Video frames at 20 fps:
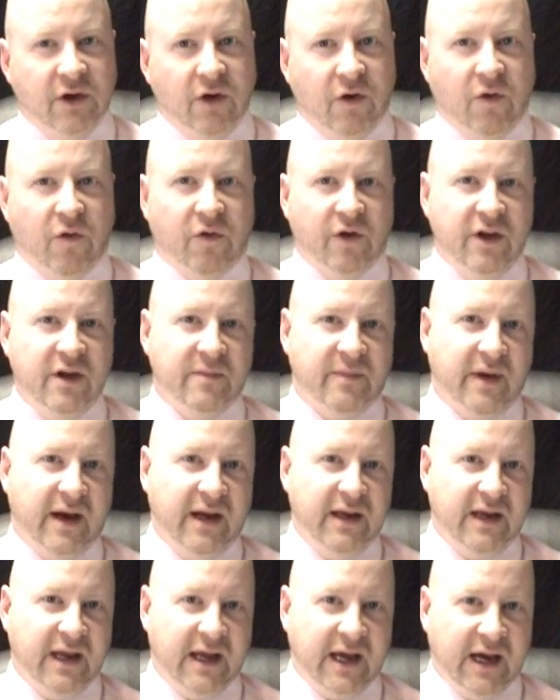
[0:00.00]
or you
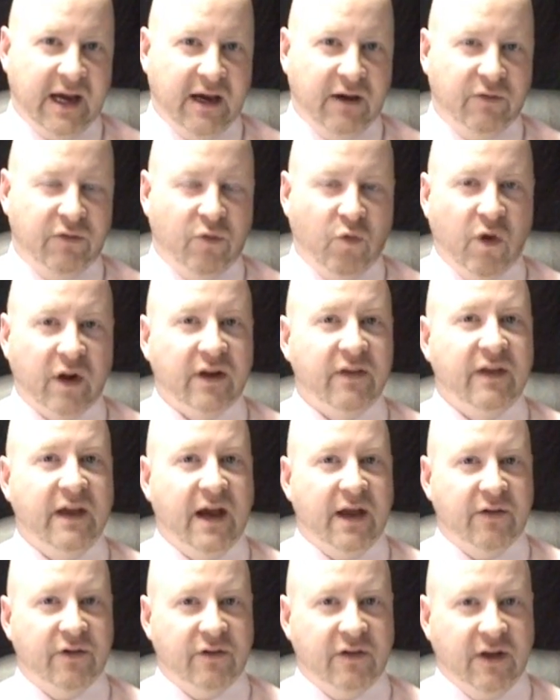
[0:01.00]
might have one of the
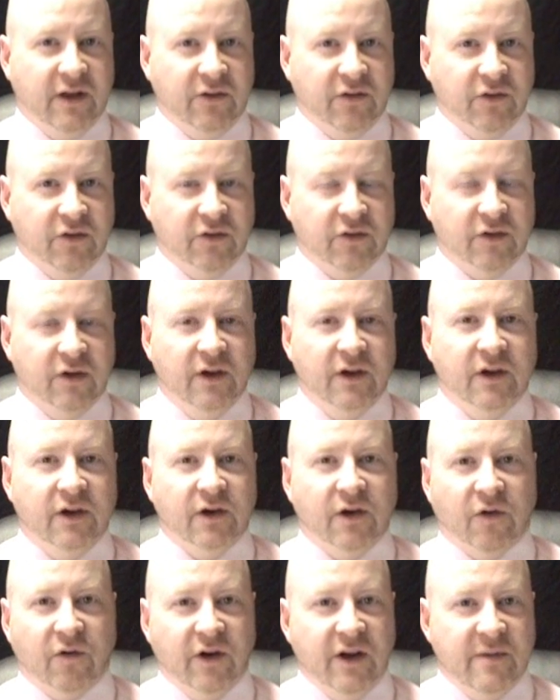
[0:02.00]
other tenses,
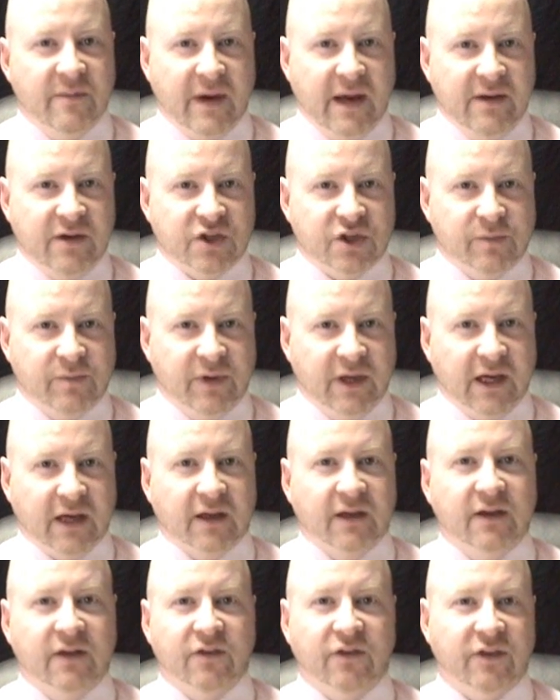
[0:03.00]
or you might
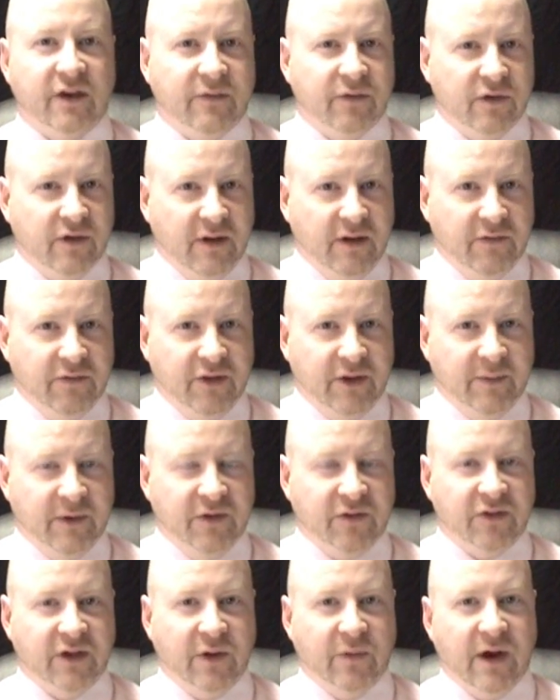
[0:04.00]
pick several of them
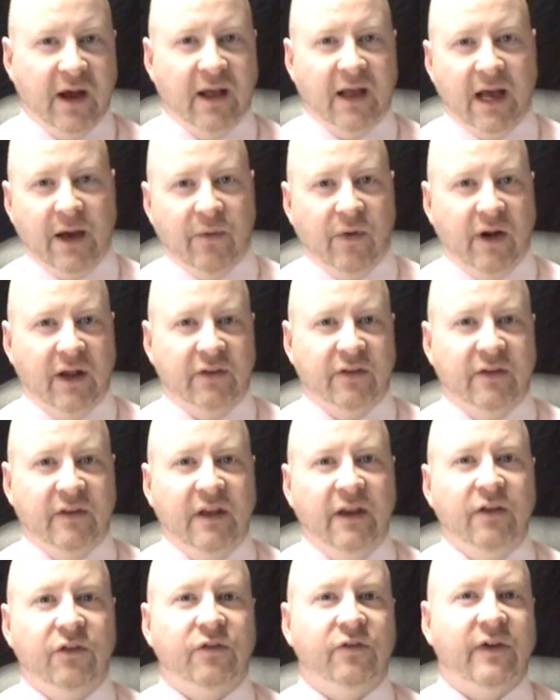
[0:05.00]
and say, well, I want
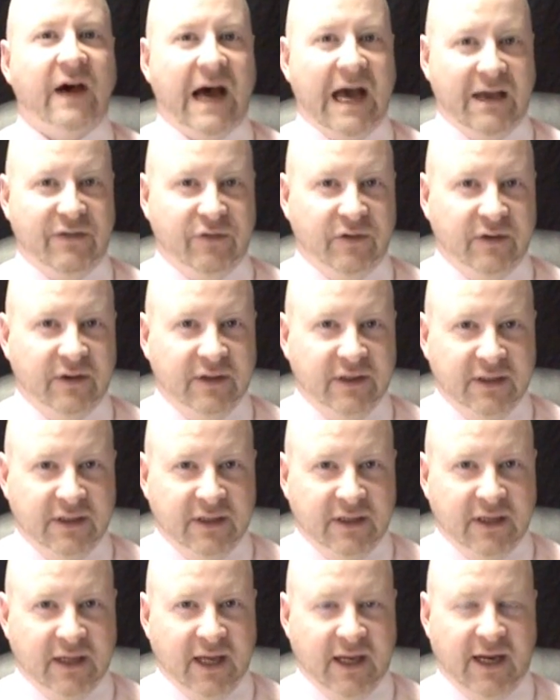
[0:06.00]
these 5,
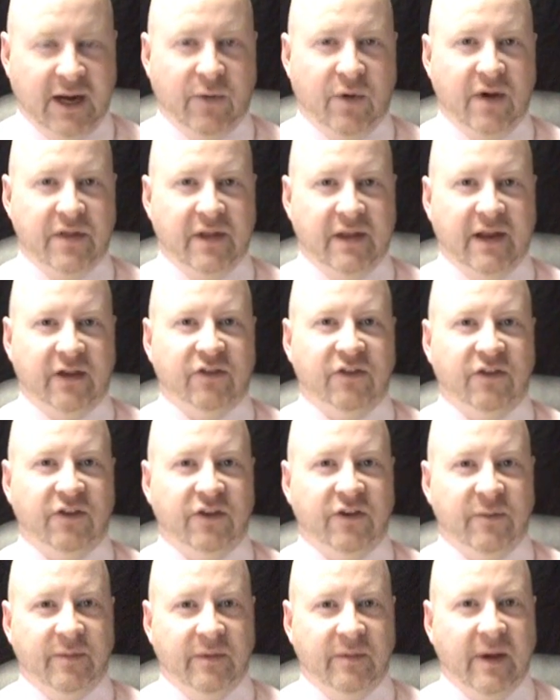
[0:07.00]
and I want the lessons
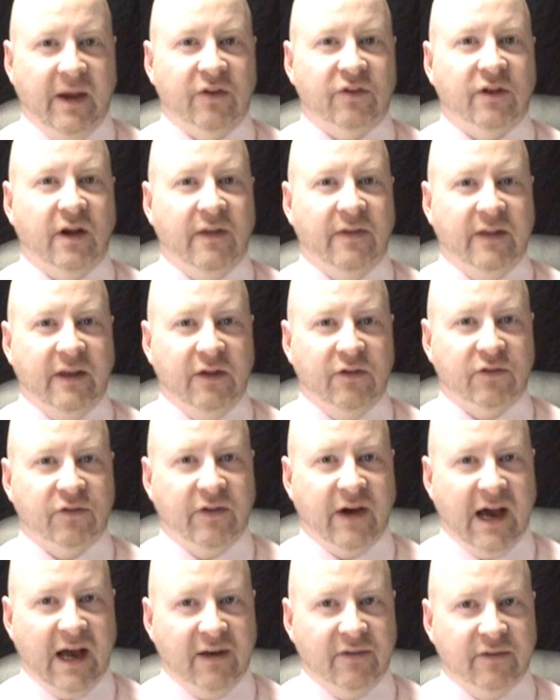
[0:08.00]
to be based on these
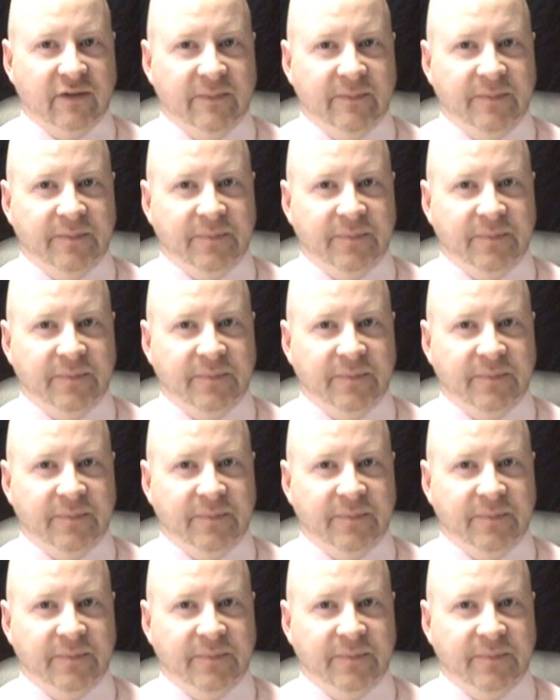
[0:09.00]
5.